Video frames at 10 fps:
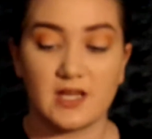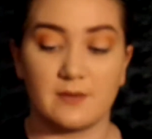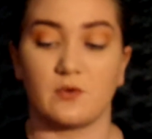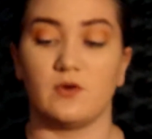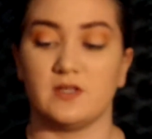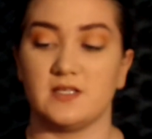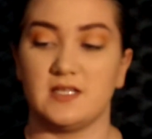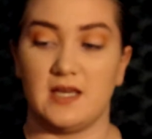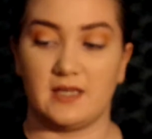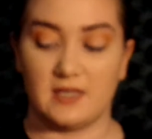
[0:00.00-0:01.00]
I'm going to
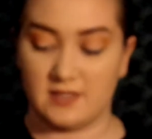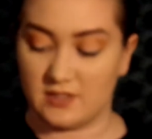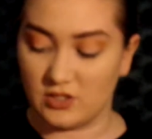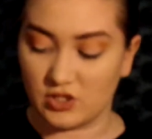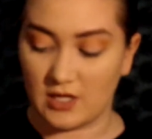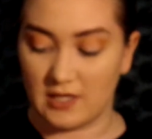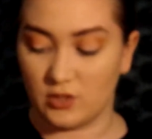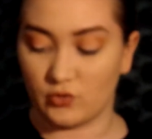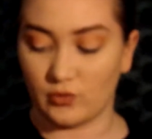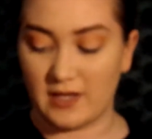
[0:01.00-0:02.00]
take is the shade
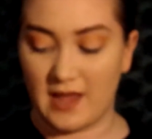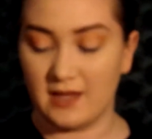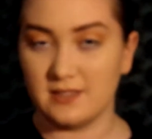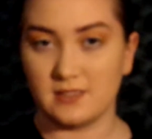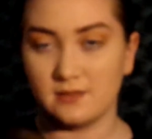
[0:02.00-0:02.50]
Create.